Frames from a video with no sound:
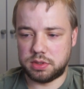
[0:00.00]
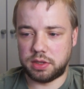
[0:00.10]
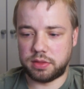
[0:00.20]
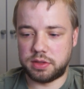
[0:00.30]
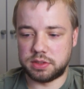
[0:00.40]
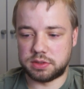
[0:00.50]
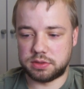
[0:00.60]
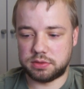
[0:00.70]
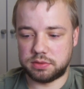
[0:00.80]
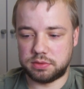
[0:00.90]
like
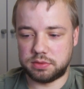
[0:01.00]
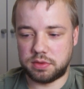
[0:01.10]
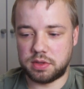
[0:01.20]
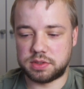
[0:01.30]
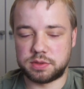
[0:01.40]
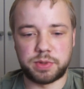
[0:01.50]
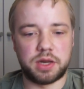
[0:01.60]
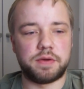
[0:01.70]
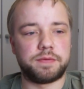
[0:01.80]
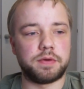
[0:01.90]
this. This is
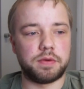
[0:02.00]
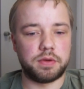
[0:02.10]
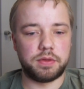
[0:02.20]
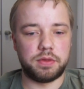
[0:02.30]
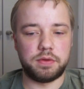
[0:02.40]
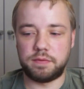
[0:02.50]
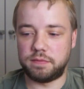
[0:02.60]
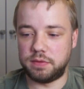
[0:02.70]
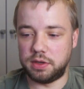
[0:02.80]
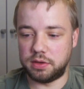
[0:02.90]
better for the
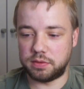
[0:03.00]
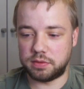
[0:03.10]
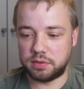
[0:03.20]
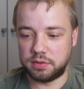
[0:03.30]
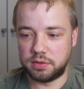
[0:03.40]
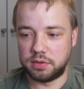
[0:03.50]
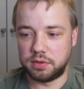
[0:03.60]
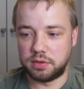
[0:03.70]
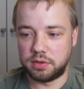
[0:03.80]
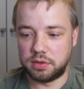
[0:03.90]
video.
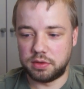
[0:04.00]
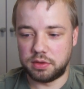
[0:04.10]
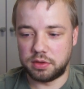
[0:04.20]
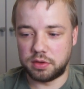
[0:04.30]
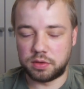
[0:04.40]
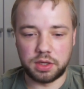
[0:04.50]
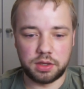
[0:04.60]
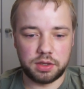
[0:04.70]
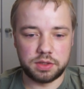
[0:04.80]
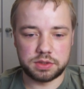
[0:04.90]
Okay,
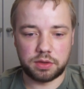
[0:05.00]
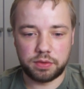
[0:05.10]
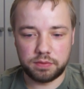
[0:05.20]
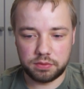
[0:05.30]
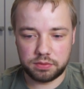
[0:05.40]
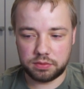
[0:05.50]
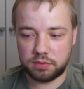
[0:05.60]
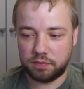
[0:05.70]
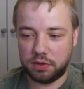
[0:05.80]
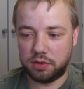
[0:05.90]
here's now the
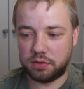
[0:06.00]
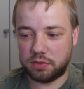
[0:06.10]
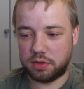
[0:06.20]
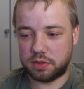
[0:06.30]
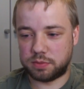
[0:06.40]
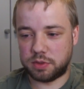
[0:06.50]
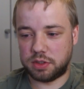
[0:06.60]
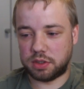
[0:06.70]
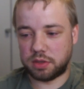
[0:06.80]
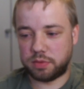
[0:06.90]
video, here's my
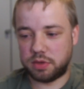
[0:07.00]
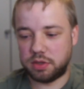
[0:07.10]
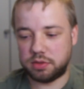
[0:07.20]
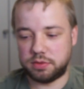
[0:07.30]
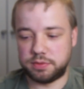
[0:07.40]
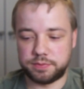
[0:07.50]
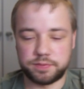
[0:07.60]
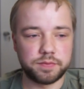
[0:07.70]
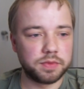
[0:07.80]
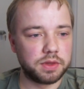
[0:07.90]
camera,
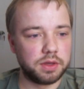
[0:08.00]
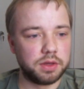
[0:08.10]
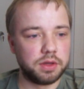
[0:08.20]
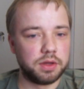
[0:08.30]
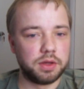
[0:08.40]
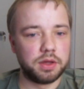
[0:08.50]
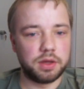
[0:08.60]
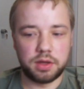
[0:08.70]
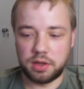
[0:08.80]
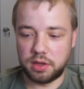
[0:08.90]

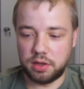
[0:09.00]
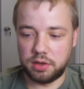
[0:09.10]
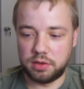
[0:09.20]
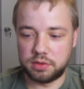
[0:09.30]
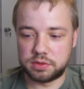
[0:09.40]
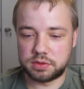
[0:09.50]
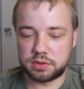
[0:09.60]
and